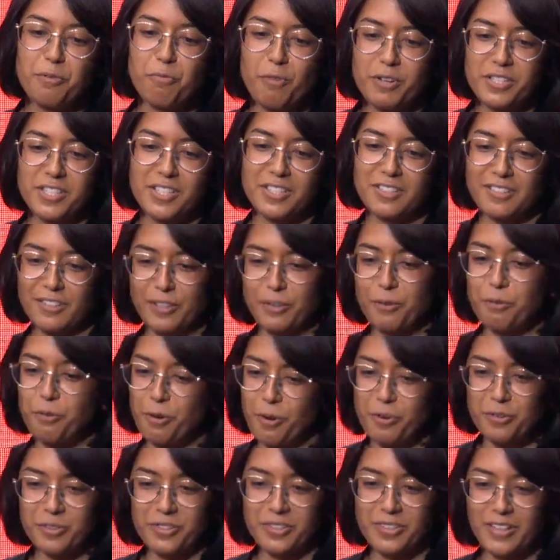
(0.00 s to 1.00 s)
wasn't the
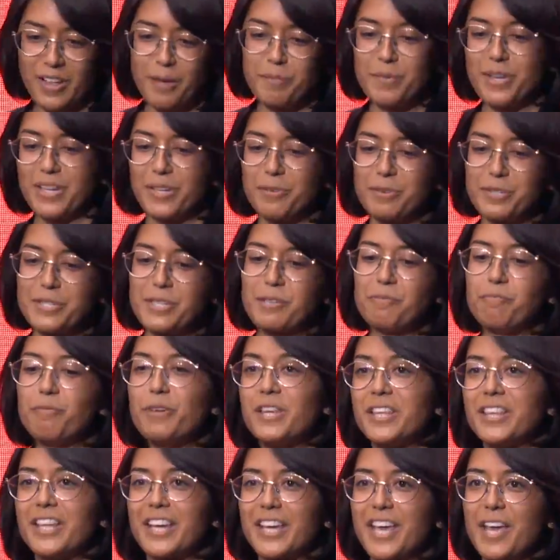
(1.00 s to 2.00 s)
quote. I mean, it wasn't
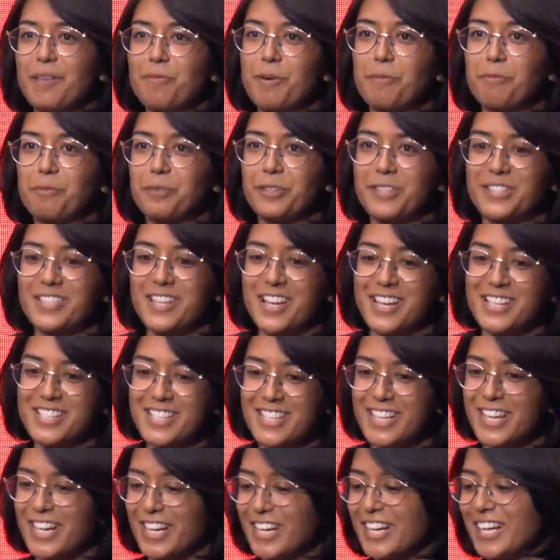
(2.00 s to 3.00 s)
me that came up with this
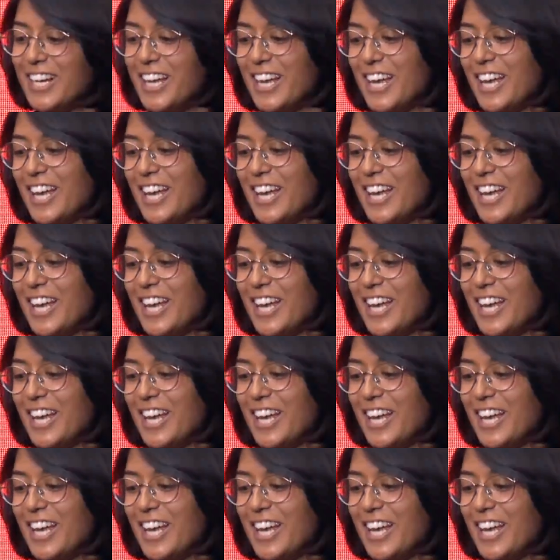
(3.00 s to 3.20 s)
idea.